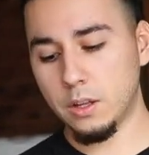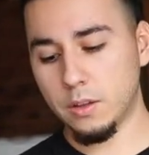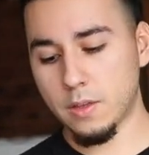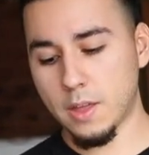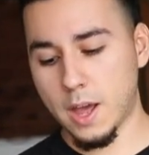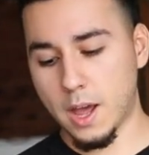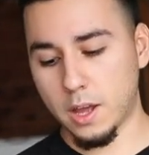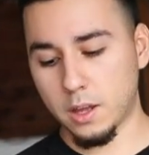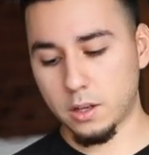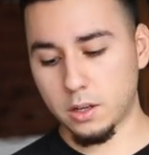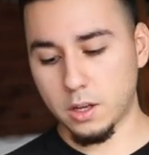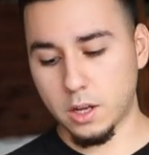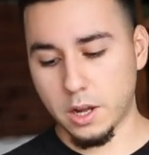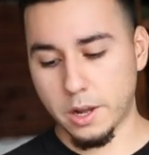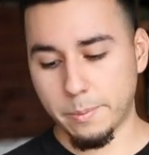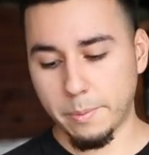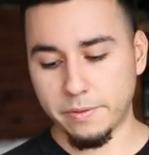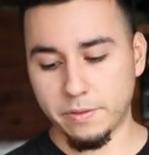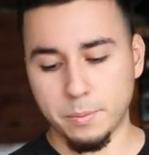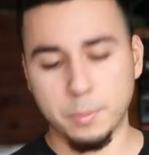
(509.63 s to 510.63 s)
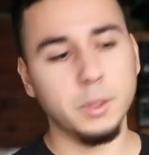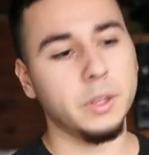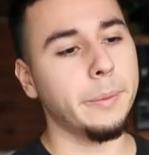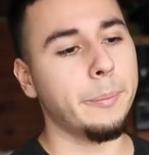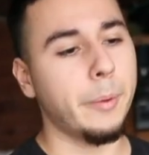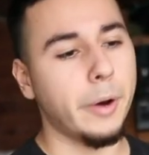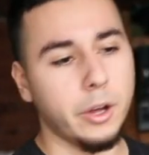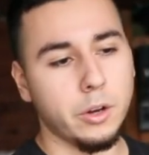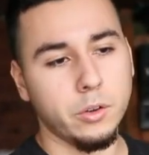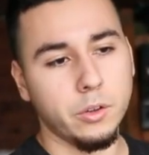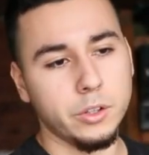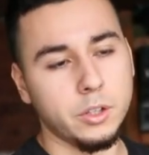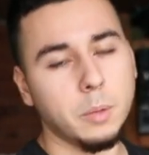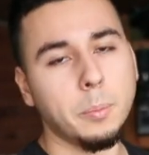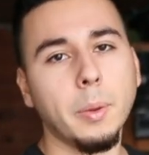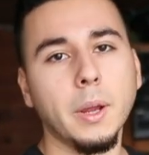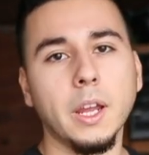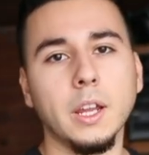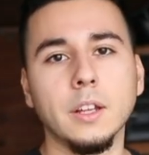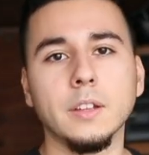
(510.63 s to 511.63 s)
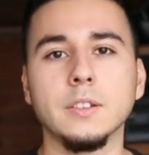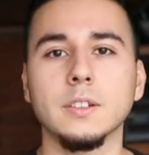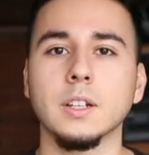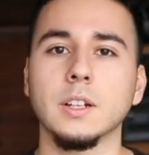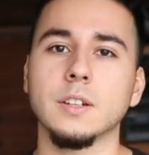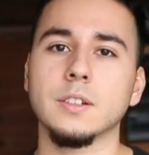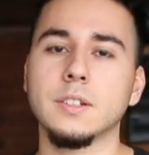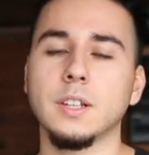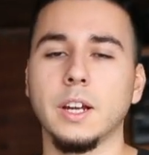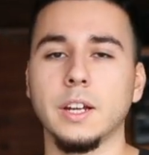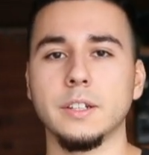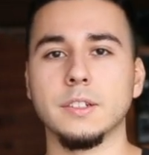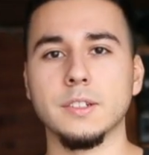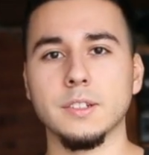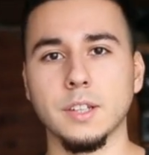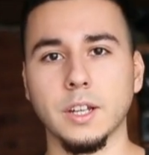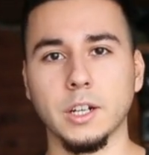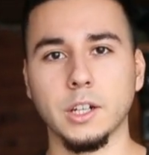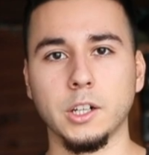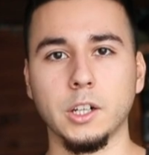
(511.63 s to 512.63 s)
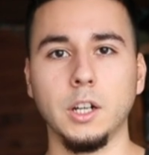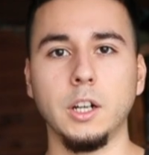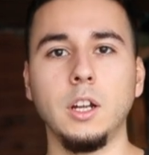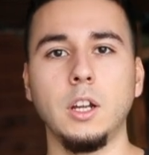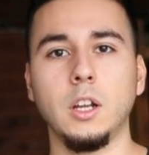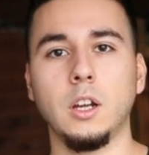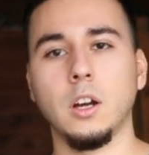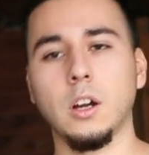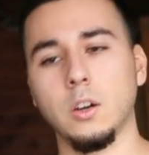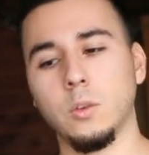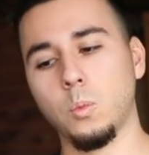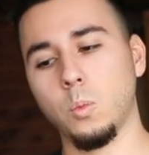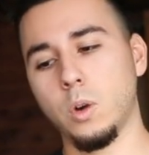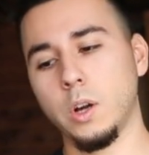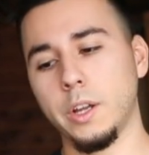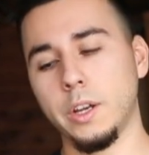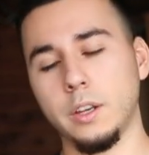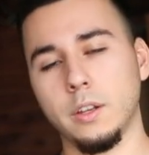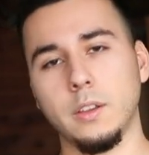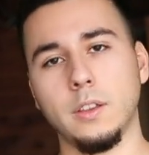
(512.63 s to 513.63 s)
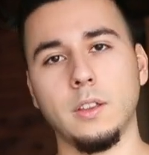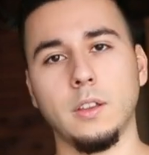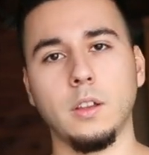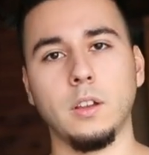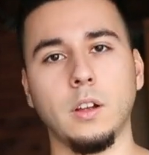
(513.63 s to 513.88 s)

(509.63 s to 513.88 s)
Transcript: that if you put the bottle in your paint, it's gonna slide slicker on one,